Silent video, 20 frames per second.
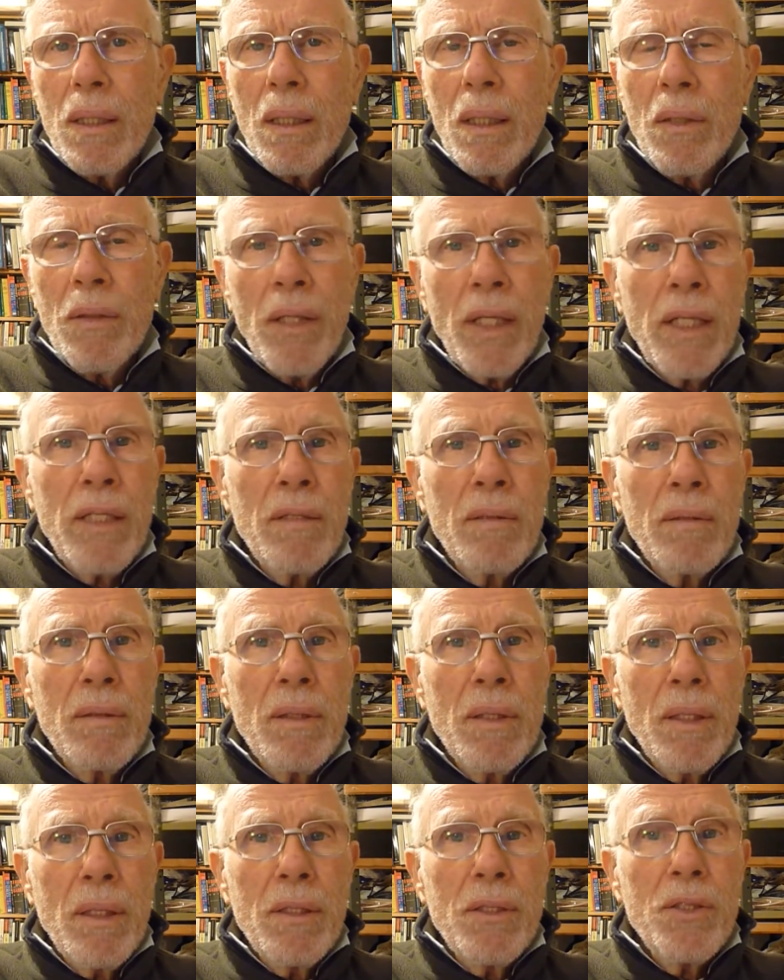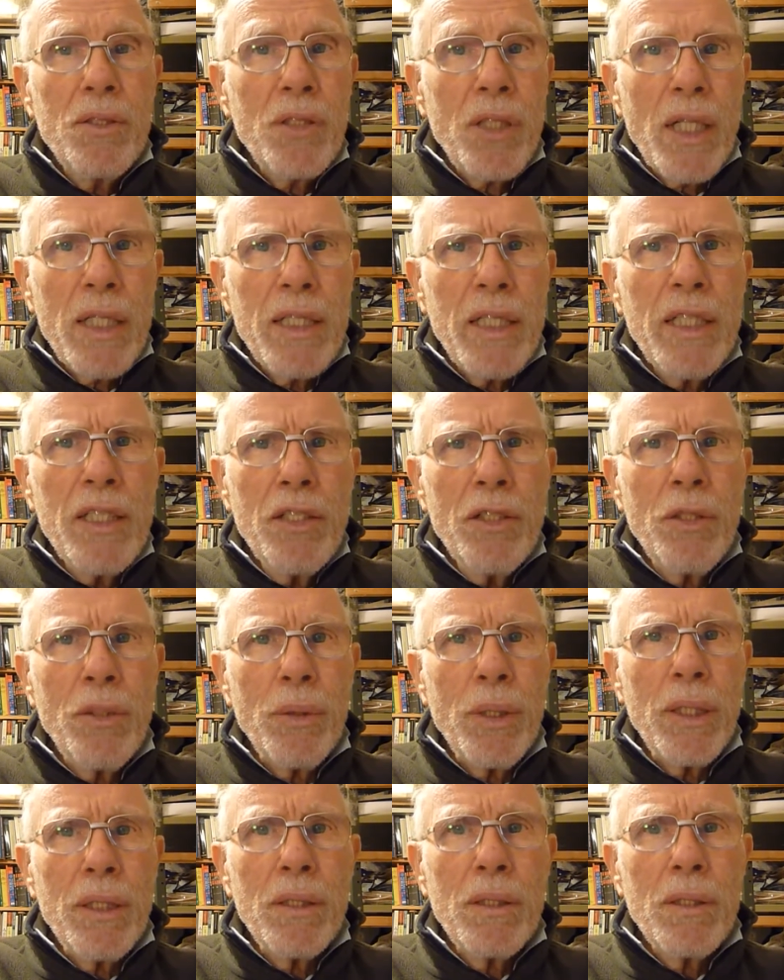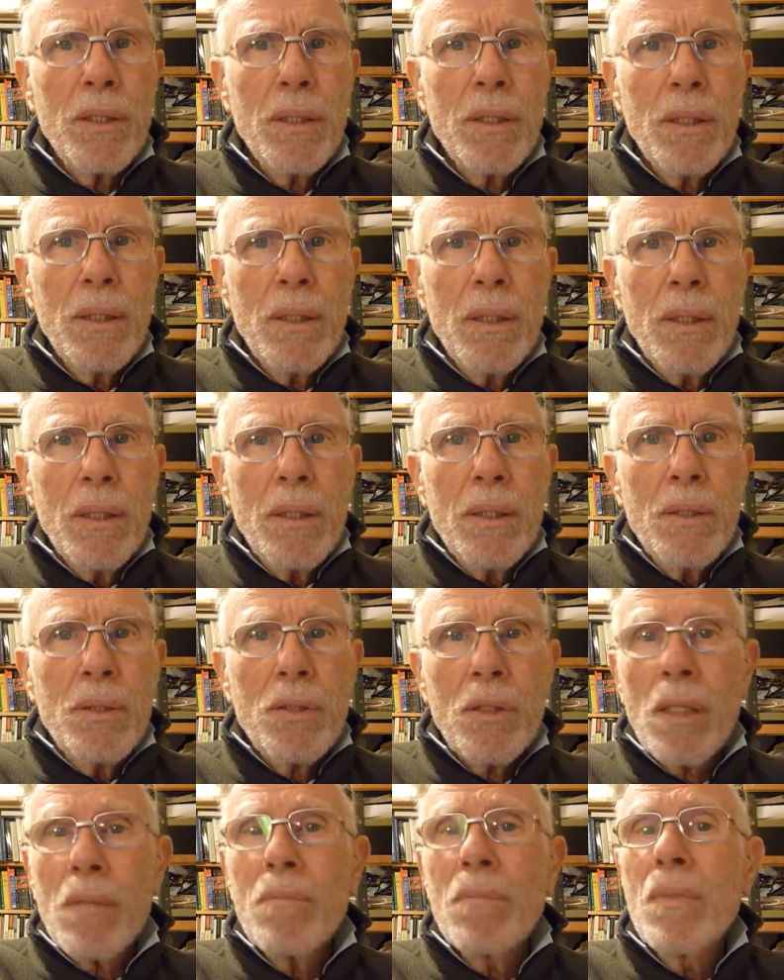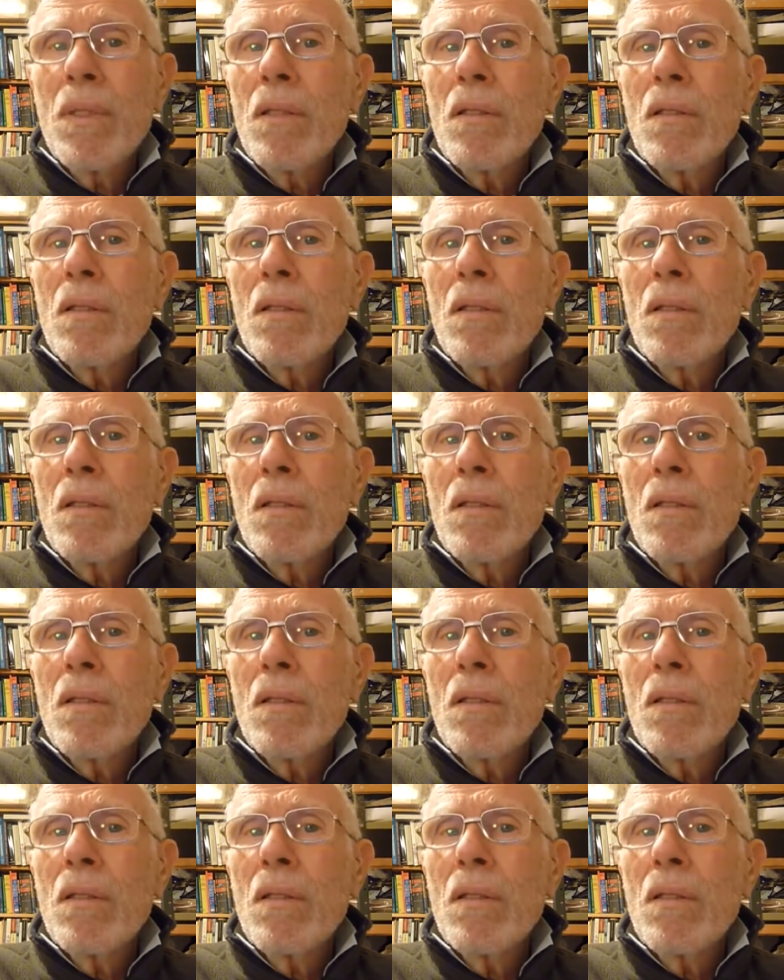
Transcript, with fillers: and then set into it some